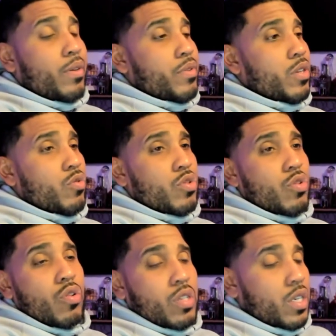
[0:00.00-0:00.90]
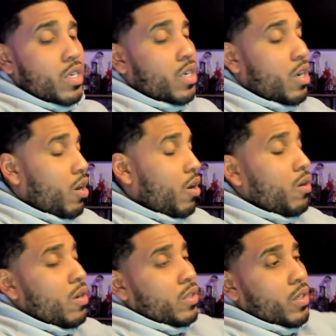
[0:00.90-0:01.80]
I was a little saucy in the car,
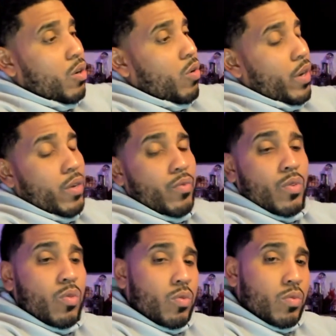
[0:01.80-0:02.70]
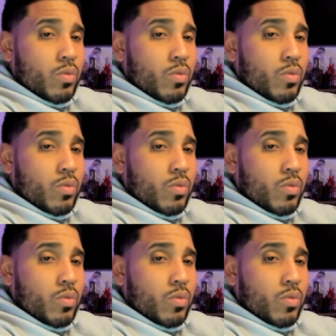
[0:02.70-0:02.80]
did a whole interview.